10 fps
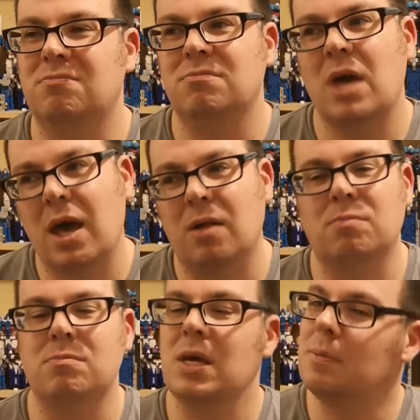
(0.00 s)
well,
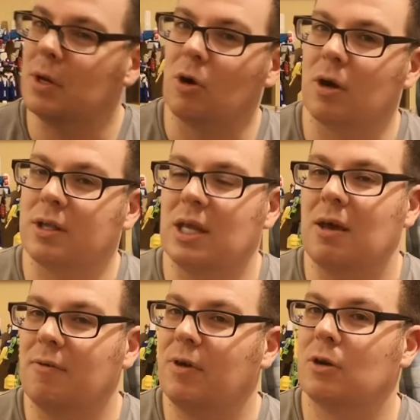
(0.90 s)
maybe not.
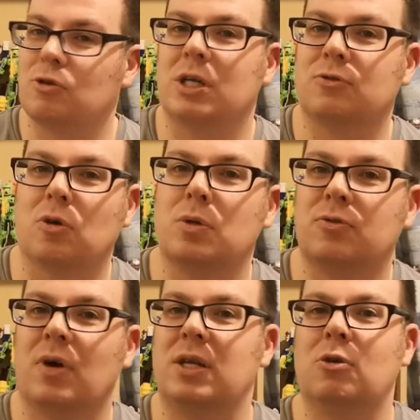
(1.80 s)
If you're a Transformers
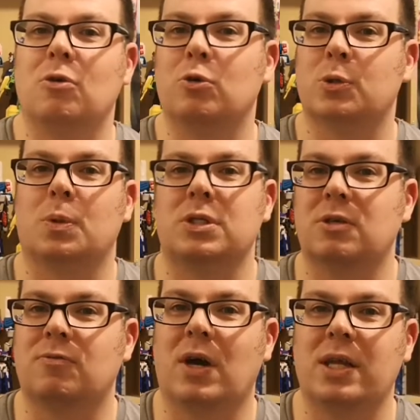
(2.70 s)
fan, not a
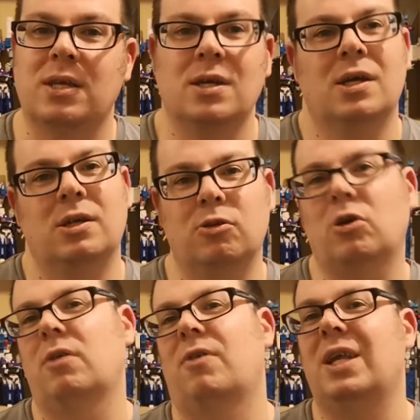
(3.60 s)
Ghostbusters fan, you're not
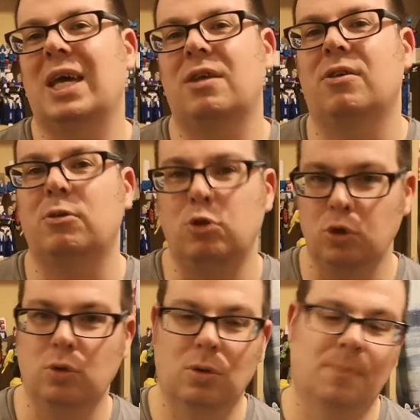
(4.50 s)
going to find anything
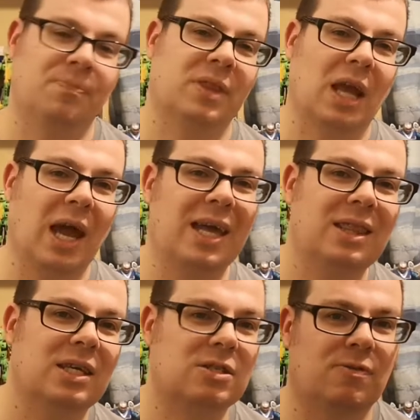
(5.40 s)
new
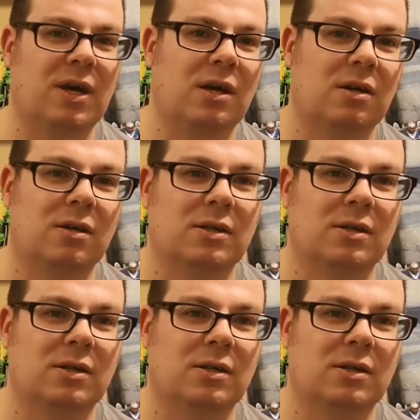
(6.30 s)
in this figure